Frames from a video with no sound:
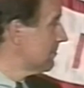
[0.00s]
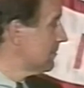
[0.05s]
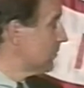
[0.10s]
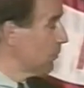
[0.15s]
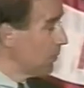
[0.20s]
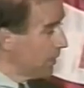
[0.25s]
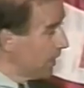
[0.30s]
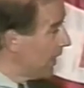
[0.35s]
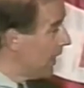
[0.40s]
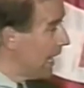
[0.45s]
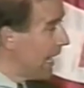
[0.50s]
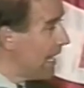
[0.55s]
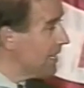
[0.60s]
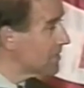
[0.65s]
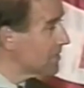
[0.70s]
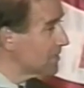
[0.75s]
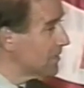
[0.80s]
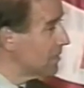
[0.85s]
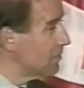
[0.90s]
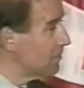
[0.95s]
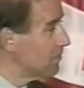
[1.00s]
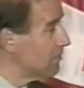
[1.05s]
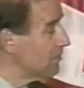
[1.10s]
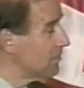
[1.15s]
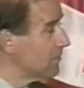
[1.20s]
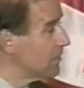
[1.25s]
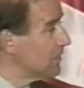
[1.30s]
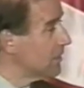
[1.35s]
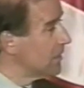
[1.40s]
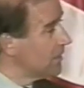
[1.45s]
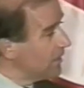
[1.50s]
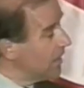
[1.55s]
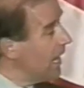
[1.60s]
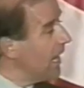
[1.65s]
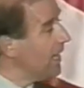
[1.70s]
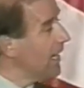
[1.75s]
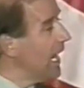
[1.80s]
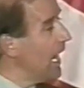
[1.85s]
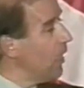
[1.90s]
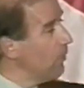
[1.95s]
But when I asked him
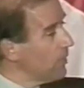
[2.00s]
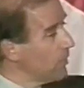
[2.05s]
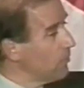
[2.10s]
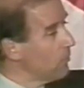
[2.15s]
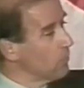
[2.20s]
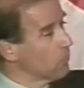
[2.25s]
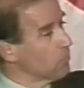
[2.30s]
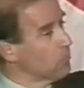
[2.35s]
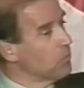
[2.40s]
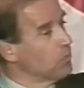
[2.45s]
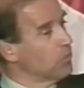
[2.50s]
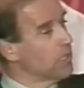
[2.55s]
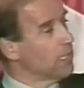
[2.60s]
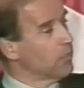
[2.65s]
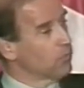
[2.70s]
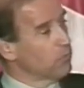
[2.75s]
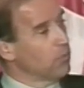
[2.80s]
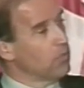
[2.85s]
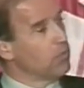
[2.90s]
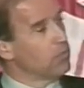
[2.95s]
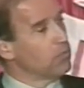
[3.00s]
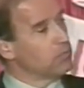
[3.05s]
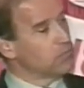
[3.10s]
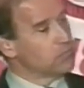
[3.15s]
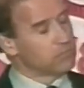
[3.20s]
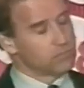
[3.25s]
not how he would rule on Roe,